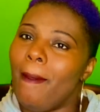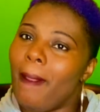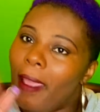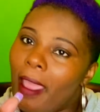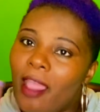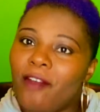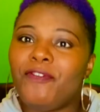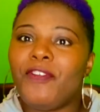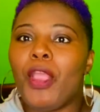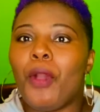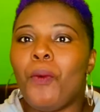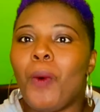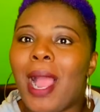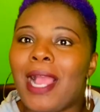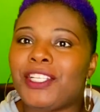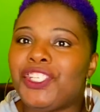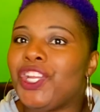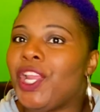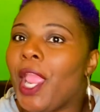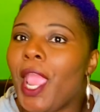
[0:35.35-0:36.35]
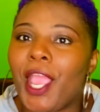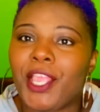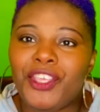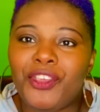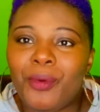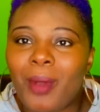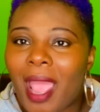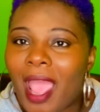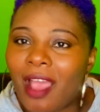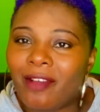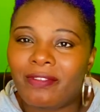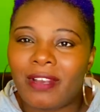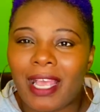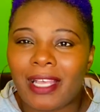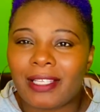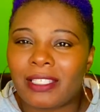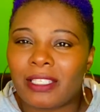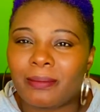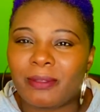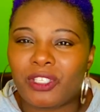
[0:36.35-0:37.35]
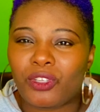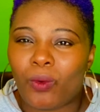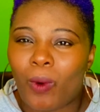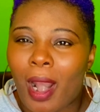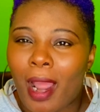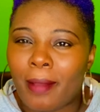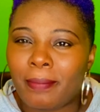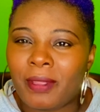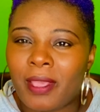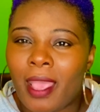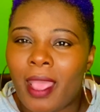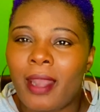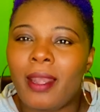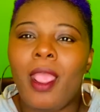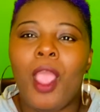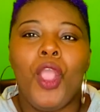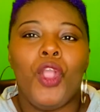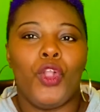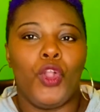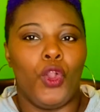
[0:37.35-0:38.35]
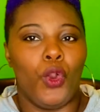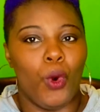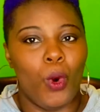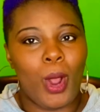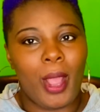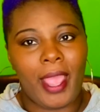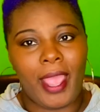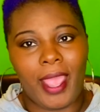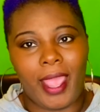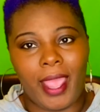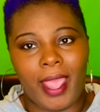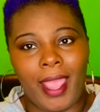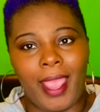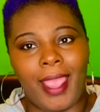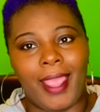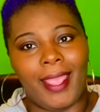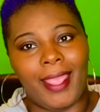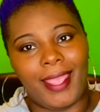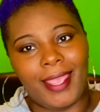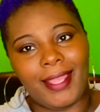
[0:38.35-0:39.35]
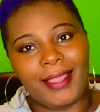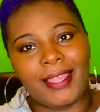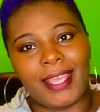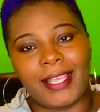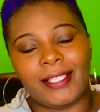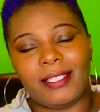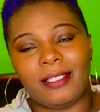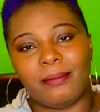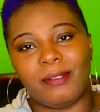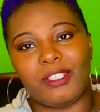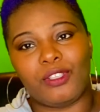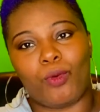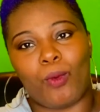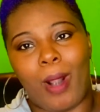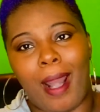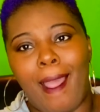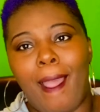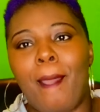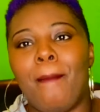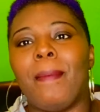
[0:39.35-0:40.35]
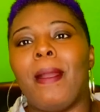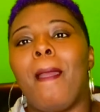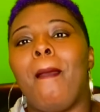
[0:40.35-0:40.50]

If you're watching and you have not subscribed yet, go ahead and hit that subscribe